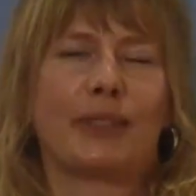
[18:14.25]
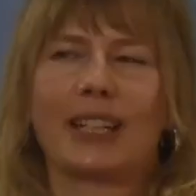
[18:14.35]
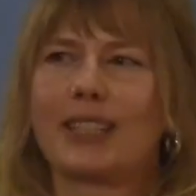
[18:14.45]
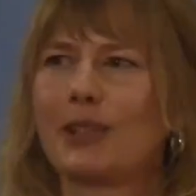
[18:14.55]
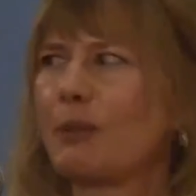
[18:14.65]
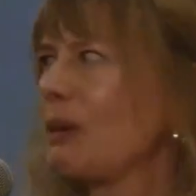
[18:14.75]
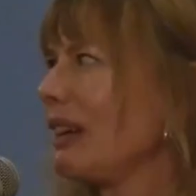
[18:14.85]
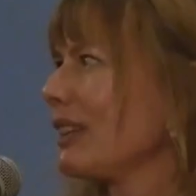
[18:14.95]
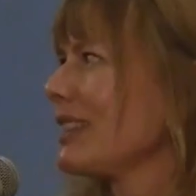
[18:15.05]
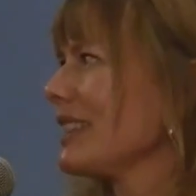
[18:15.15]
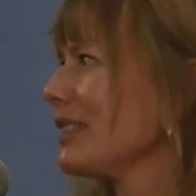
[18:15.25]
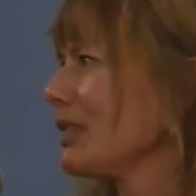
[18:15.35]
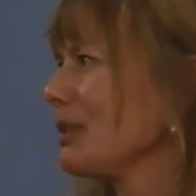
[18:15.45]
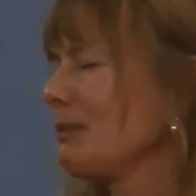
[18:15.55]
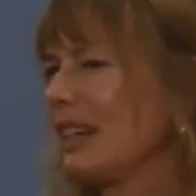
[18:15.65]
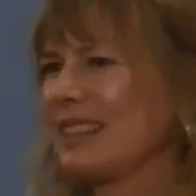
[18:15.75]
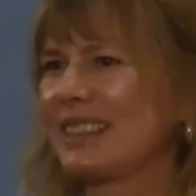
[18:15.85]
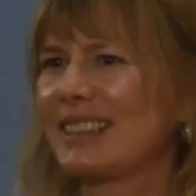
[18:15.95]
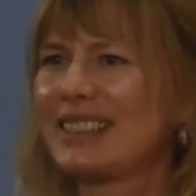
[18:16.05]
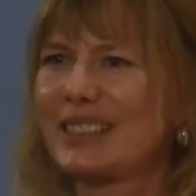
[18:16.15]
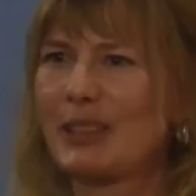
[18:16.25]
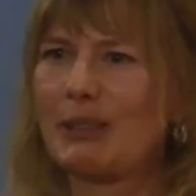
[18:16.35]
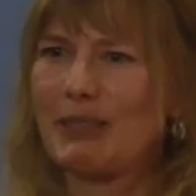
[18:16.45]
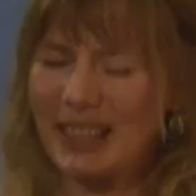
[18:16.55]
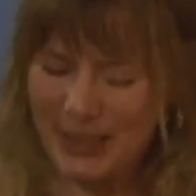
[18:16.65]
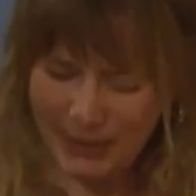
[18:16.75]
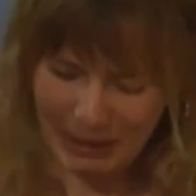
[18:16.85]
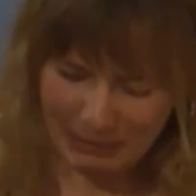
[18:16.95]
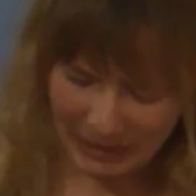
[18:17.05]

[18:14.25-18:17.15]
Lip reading: get to know better because it looks amazing. So thanks very